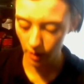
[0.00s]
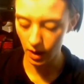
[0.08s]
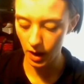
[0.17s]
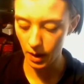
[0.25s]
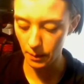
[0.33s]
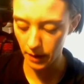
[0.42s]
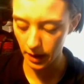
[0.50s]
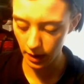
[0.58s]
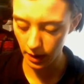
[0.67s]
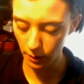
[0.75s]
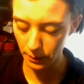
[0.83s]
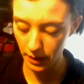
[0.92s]

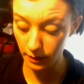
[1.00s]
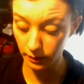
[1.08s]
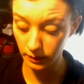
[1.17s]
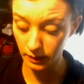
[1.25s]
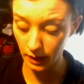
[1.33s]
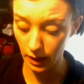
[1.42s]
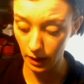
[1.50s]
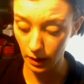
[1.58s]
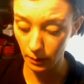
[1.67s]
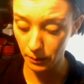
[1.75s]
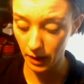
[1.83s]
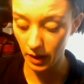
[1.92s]
And I'll be
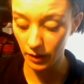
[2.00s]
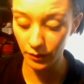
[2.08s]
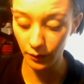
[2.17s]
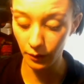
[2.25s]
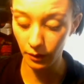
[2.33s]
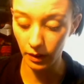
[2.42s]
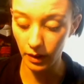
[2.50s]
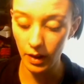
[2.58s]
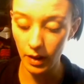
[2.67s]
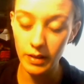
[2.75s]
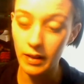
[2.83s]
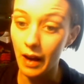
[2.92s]
using B4
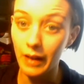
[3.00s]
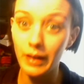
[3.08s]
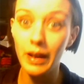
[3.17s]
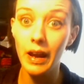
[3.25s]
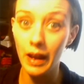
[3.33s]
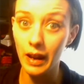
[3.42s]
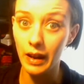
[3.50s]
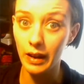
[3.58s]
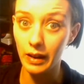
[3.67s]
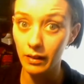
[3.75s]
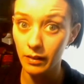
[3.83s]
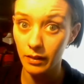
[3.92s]

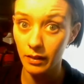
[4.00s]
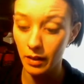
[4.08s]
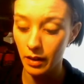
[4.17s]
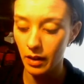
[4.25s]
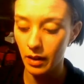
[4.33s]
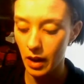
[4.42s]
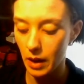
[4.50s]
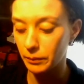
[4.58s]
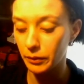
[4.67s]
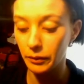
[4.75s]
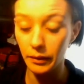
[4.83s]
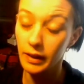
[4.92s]
9A
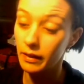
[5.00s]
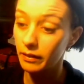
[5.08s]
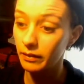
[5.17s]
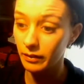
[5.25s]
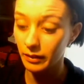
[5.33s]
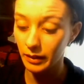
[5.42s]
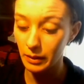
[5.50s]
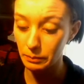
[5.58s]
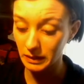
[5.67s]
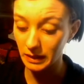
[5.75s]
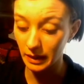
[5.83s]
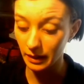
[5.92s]
L'Oreal
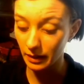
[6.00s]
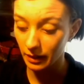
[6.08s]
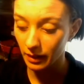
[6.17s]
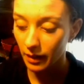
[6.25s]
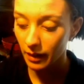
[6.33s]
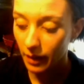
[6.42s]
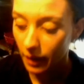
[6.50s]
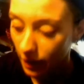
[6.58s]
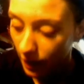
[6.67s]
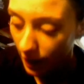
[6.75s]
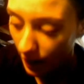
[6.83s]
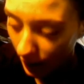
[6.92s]
lipstick,
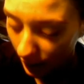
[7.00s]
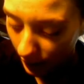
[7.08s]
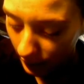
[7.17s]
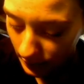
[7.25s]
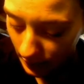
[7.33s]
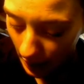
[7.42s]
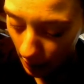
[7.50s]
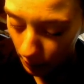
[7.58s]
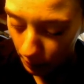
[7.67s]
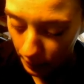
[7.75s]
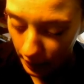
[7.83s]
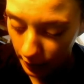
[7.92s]
and I
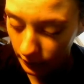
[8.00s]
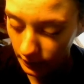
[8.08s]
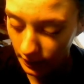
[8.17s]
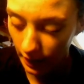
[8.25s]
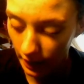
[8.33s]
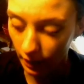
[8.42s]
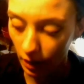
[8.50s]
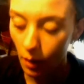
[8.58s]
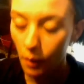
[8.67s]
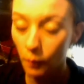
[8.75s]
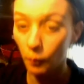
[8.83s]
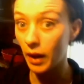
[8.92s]
will be using
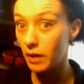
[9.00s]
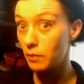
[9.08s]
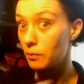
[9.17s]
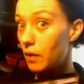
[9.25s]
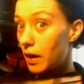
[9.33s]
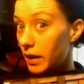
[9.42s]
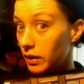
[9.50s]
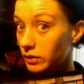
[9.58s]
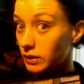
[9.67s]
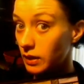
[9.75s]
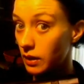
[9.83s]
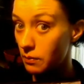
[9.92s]
Wet n
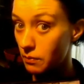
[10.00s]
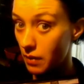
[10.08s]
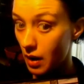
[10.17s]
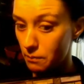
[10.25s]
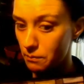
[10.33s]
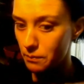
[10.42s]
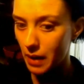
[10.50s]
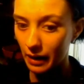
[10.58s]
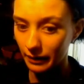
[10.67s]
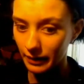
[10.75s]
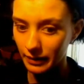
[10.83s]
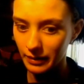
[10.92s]
Wild
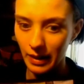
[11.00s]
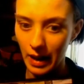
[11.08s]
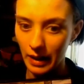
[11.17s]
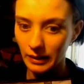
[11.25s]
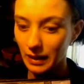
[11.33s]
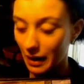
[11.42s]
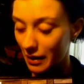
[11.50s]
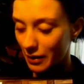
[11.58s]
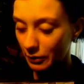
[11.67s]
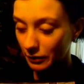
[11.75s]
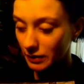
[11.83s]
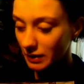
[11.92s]
palette. Yeah, it's kind of
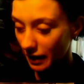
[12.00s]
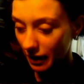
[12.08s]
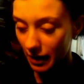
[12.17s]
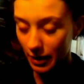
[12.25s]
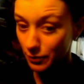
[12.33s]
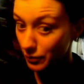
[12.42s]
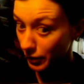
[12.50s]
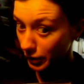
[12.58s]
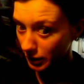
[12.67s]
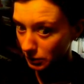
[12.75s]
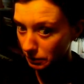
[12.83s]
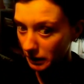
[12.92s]
used. I got it for
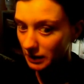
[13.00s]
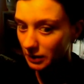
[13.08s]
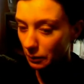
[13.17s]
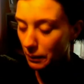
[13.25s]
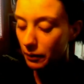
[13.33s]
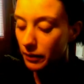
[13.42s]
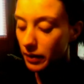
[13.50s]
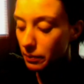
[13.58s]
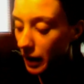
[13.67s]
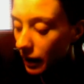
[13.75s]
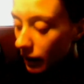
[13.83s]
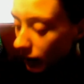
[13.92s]
Christmas, so bear with
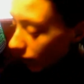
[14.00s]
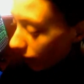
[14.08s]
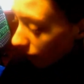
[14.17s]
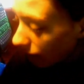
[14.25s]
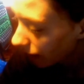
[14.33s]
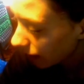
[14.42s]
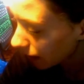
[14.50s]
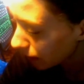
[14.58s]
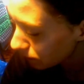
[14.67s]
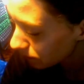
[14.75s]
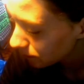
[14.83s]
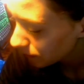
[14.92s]
me.
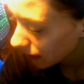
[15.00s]
And